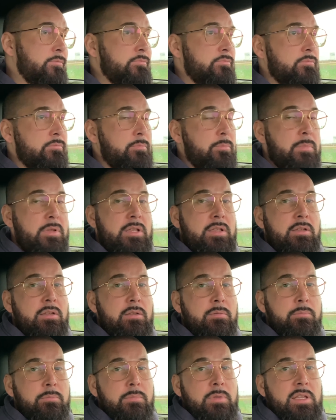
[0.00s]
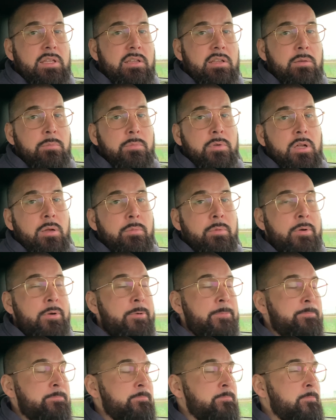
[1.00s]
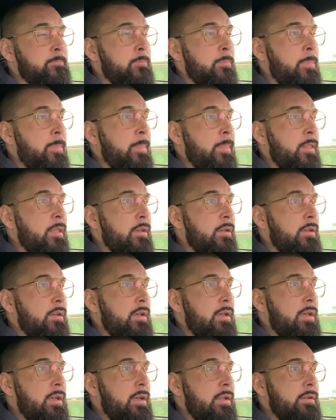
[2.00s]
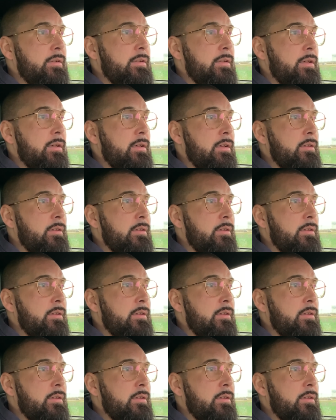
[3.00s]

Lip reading: medium number, and